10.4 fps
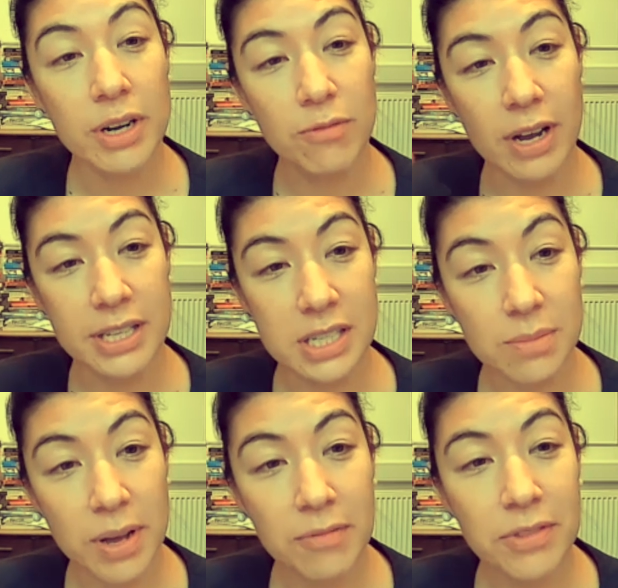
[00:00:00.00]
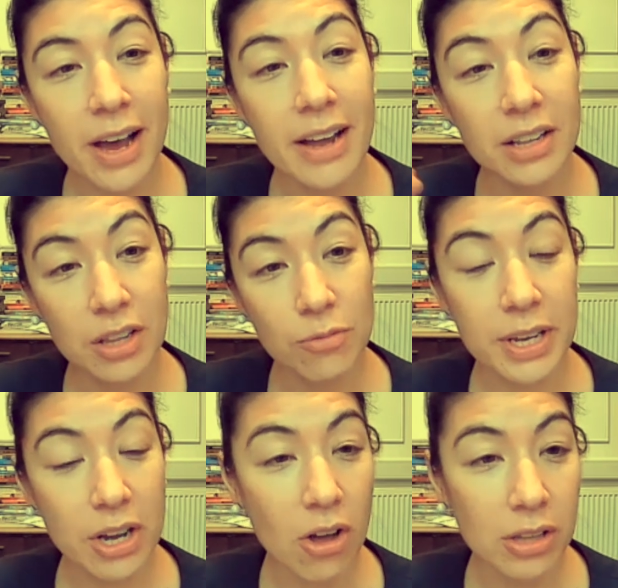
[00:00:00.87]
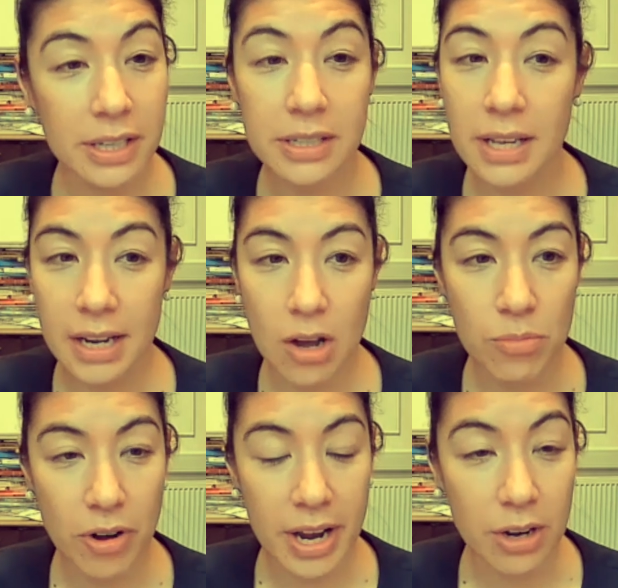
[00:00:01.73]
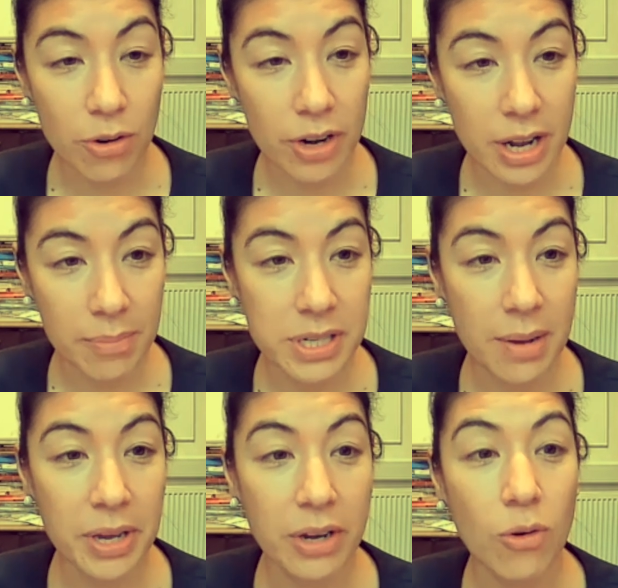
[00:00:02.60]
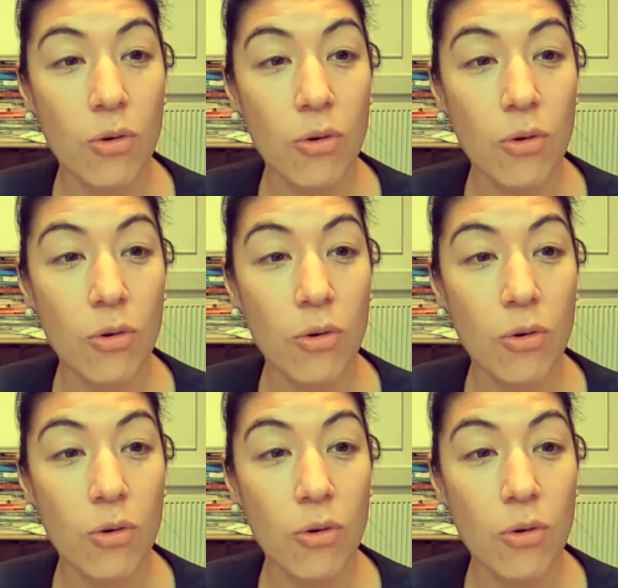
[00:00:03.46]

when it rises above that, then we call it an outbreak or an epidemic,